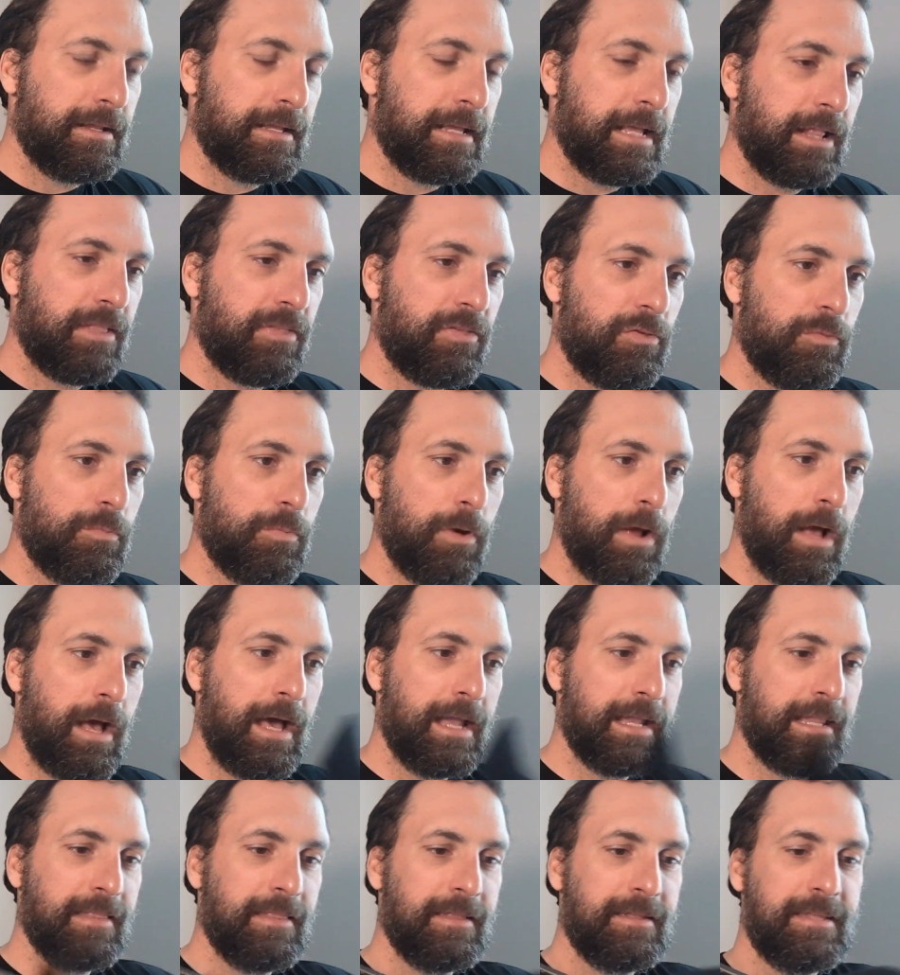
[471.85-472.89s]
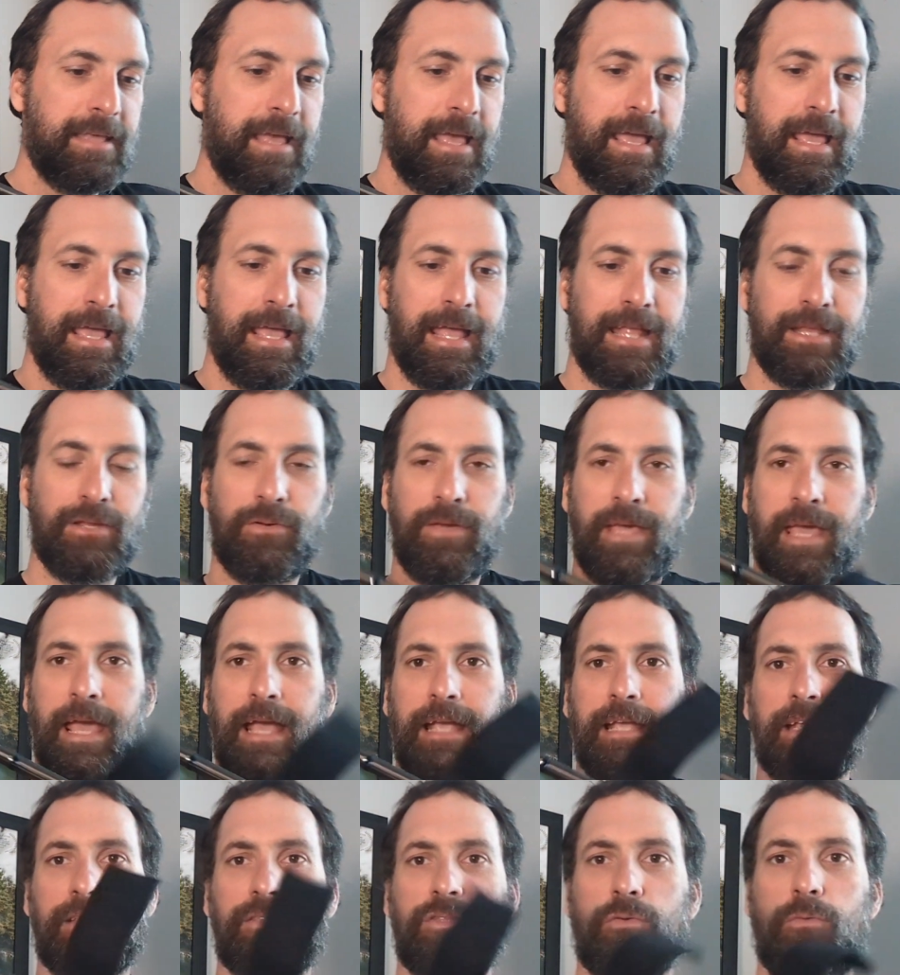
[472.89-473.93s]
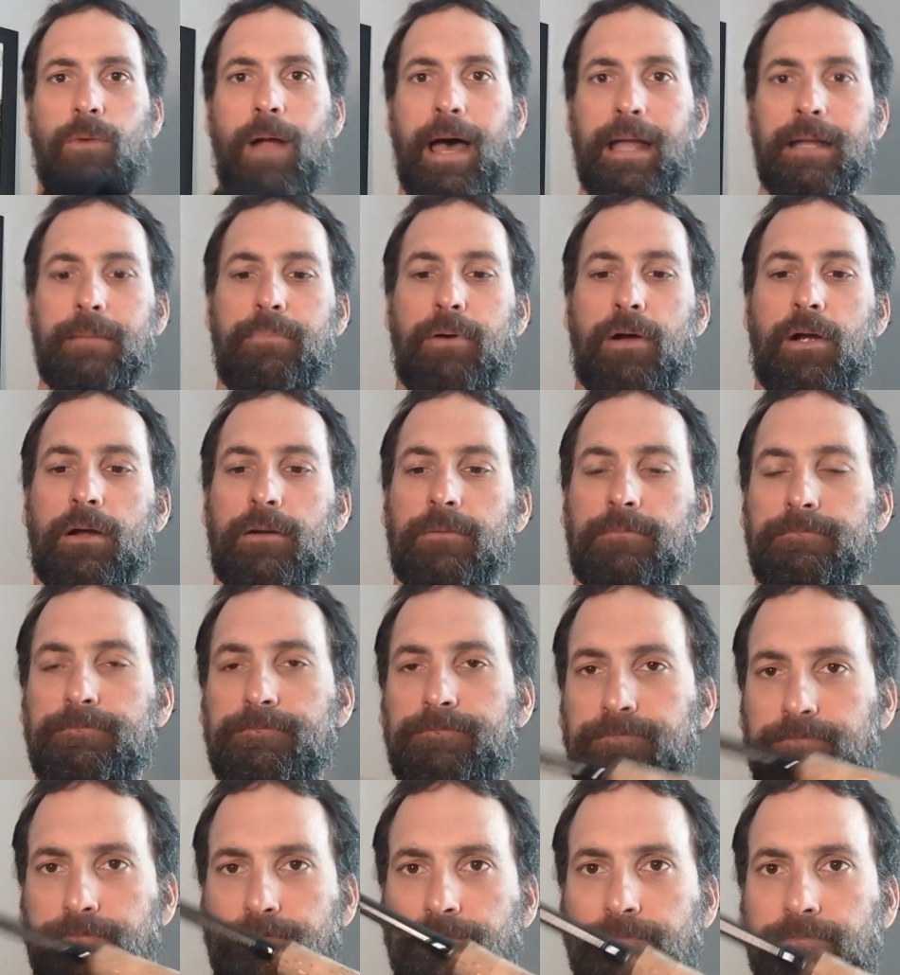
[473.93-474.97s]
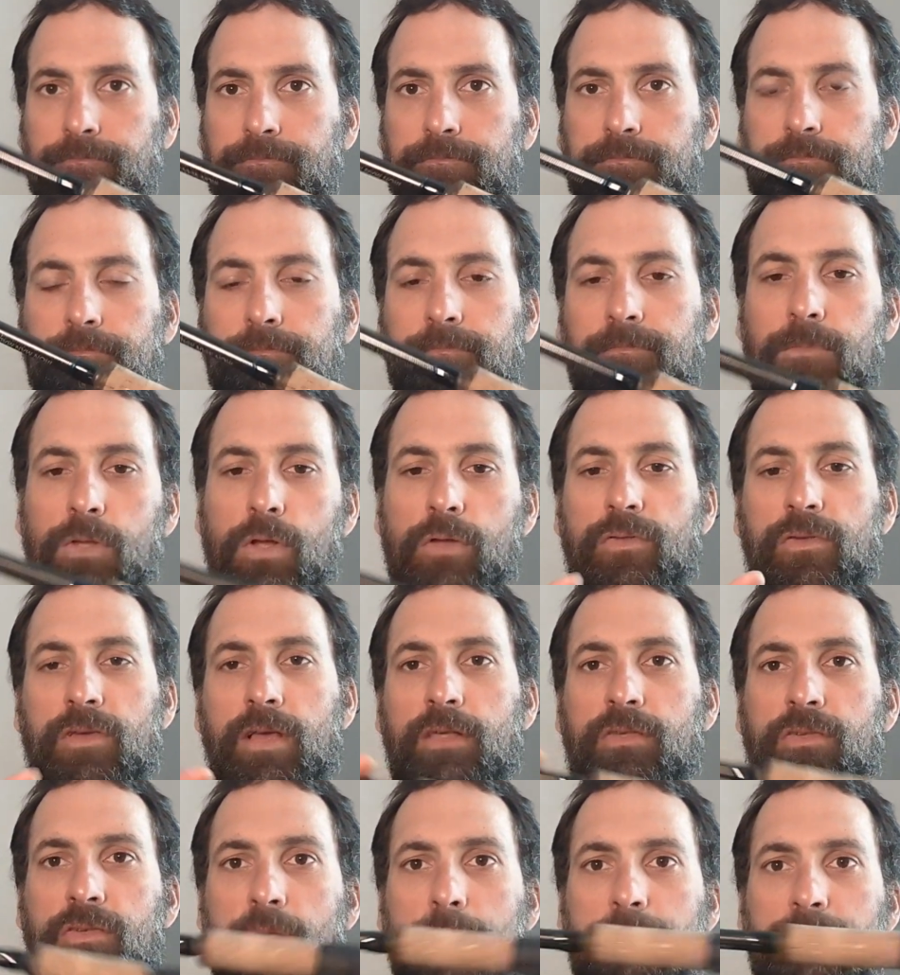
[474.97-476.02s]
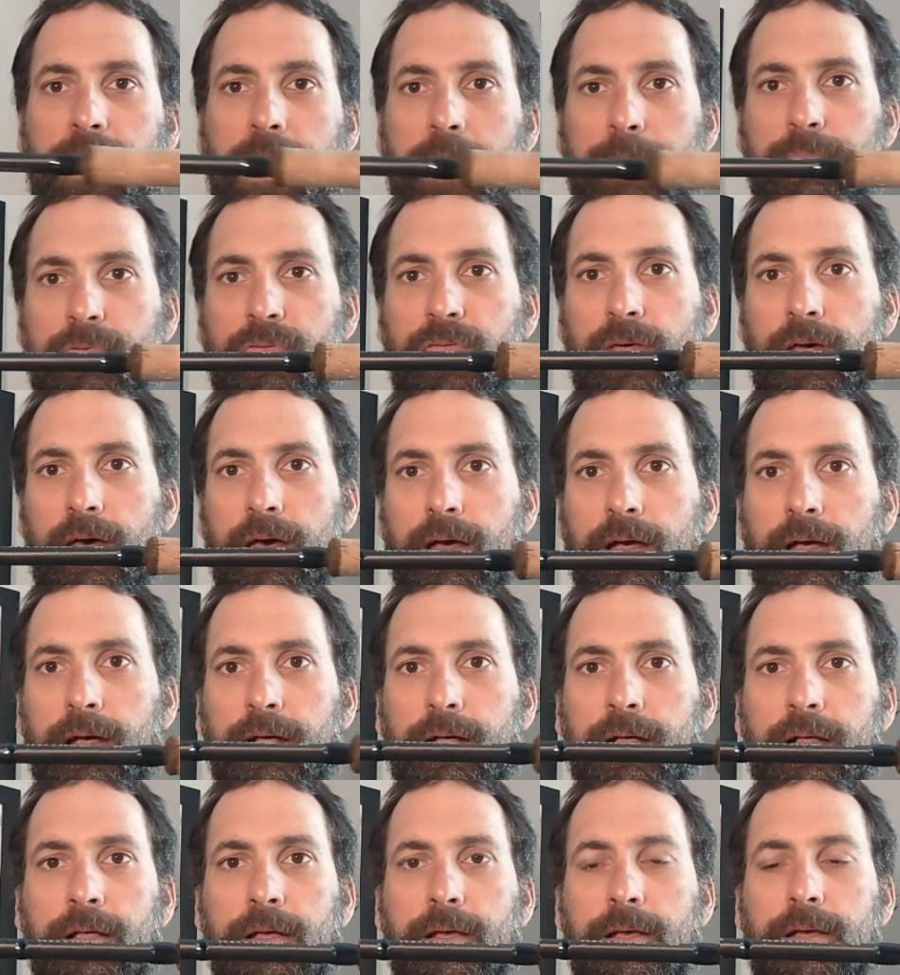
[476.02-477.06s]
get super hot in the day and you can't get the rod apart. It's because sometimes the